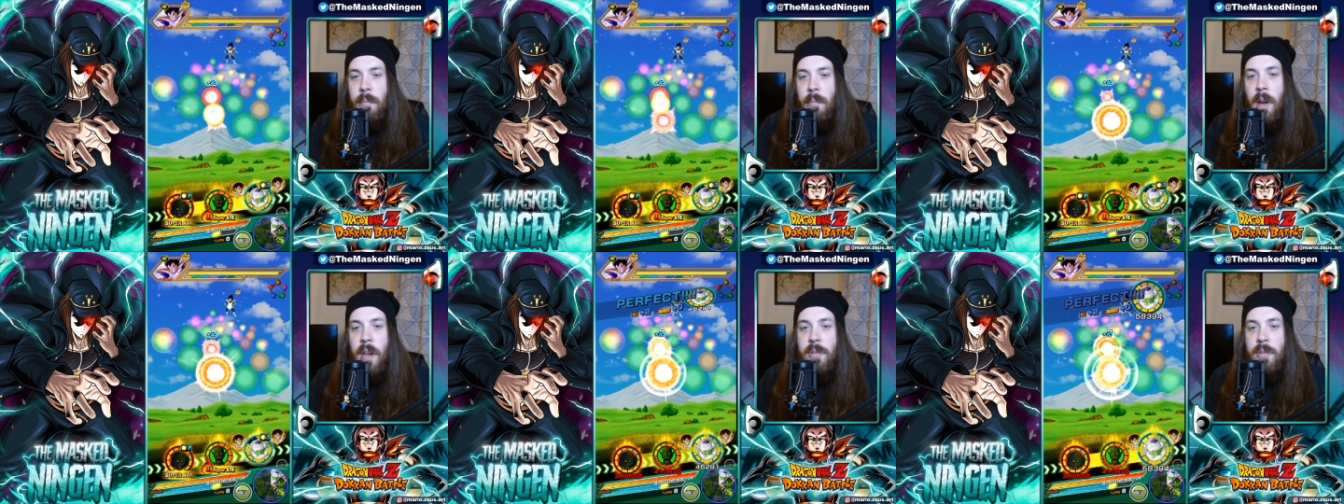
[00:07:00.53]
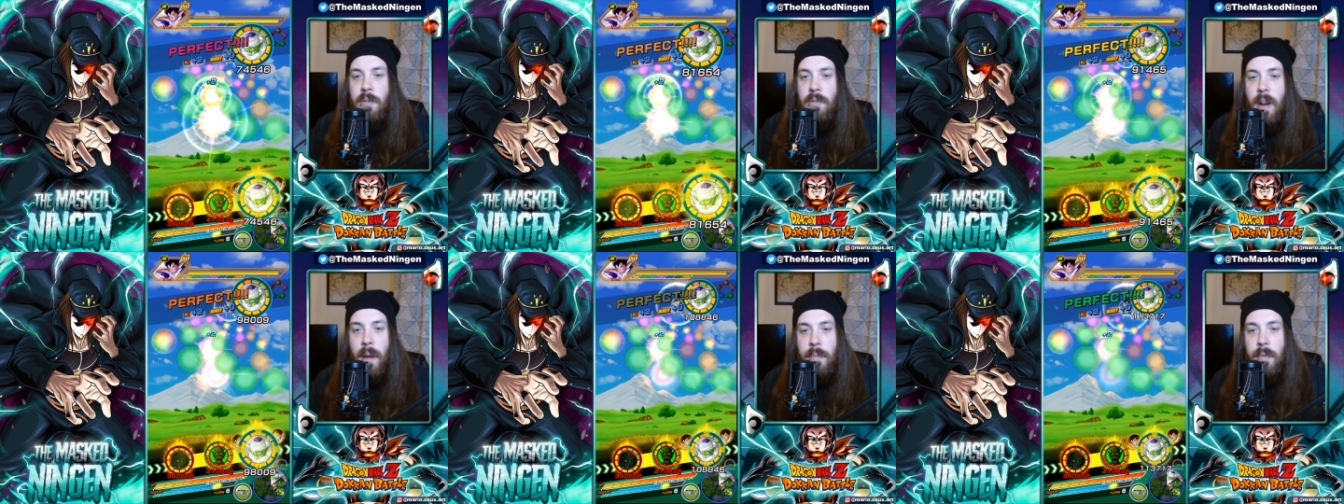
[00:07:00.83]
might as
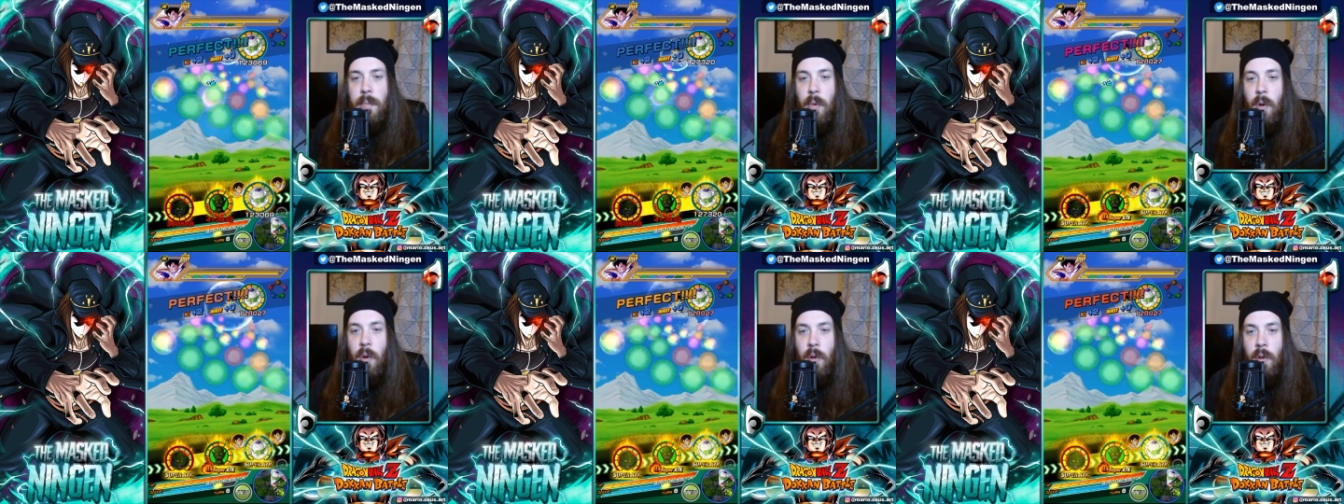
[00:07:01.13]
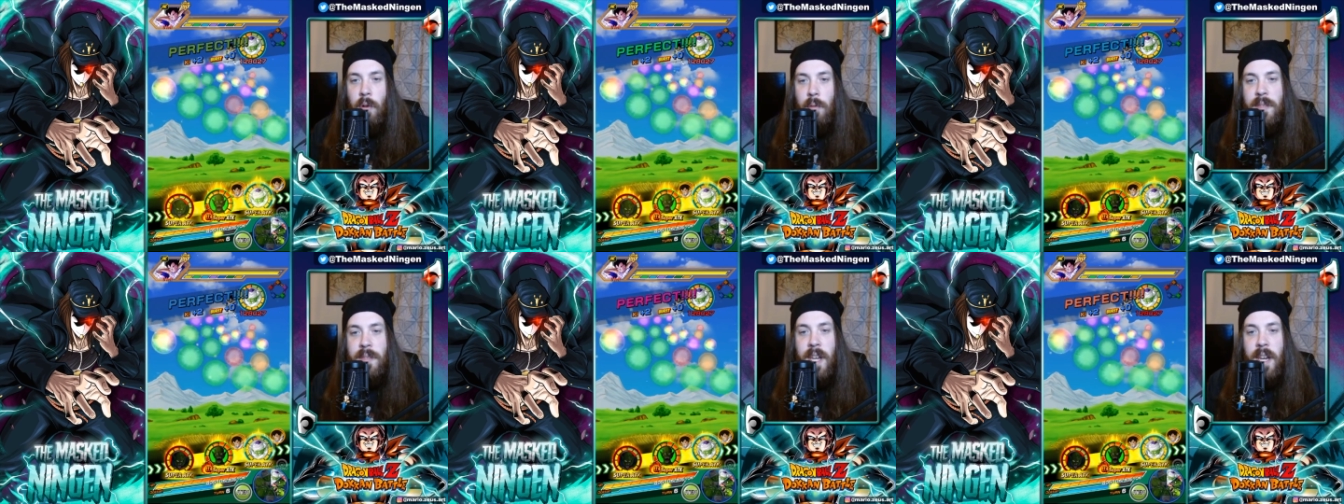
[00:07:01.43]
well grab the more
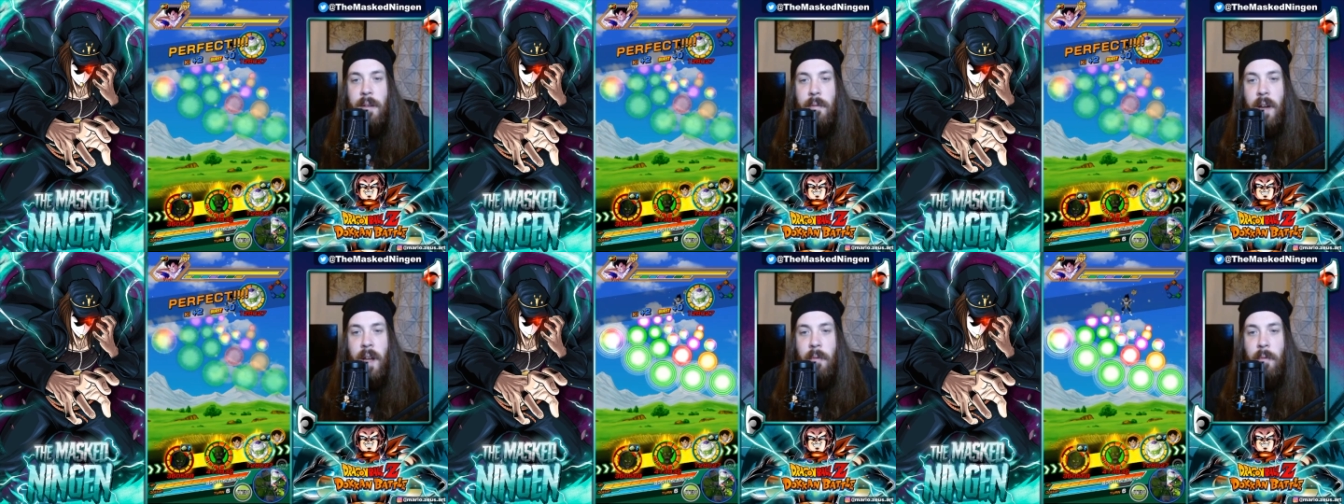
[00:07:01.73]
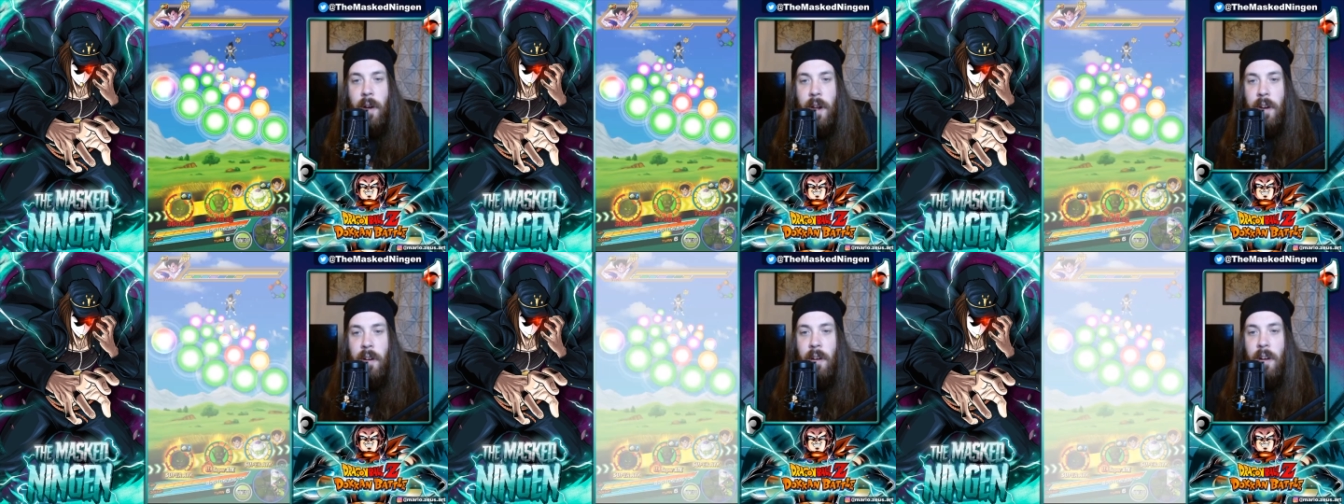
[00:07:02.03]
orbs anyway.
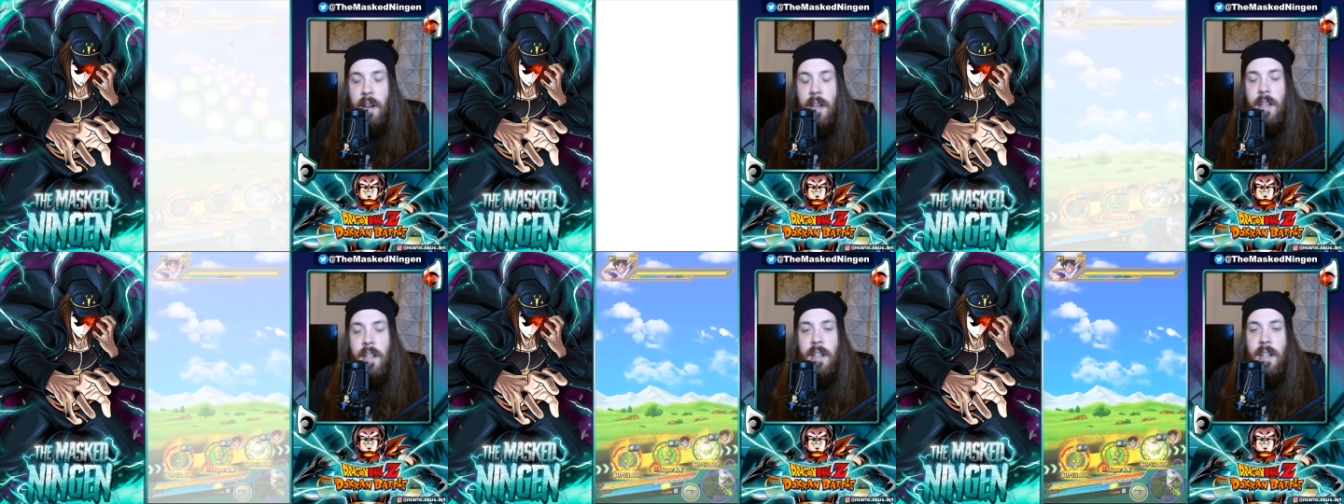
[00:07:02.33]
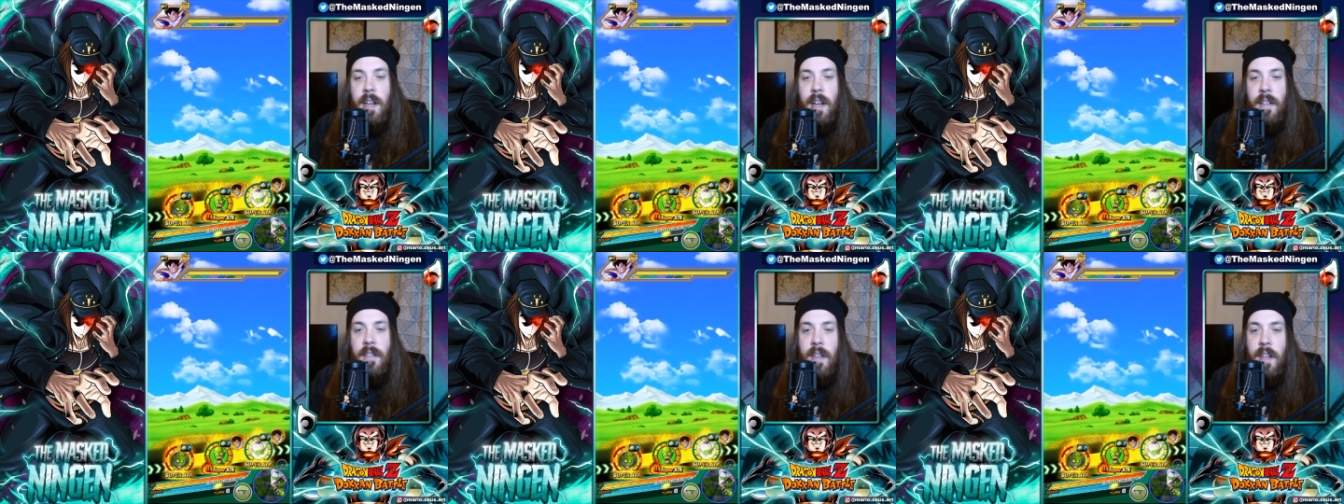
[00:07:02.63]
Why not?
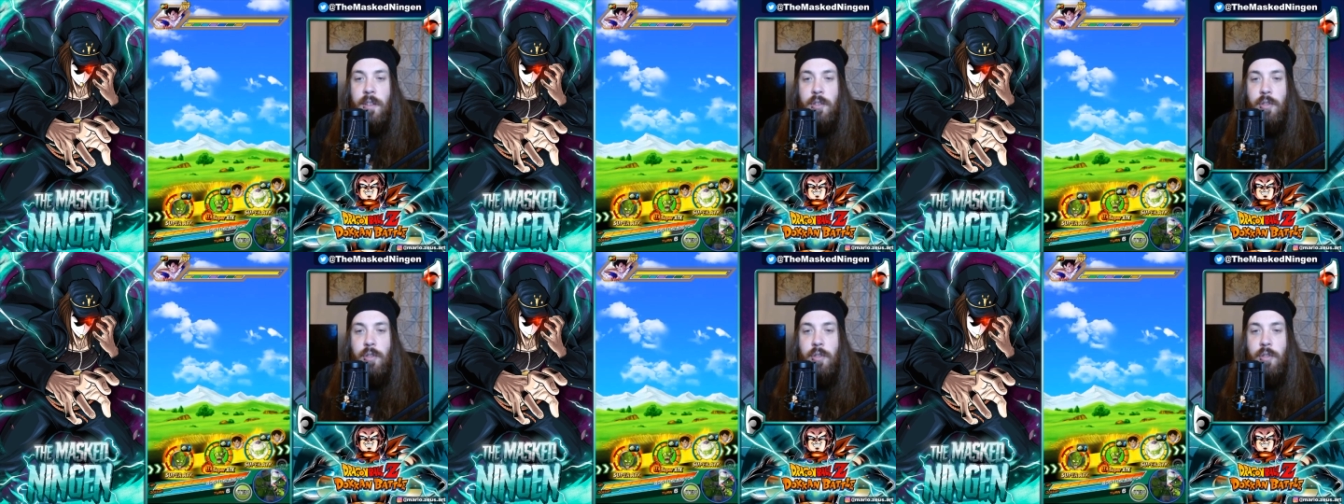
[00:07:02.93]
And then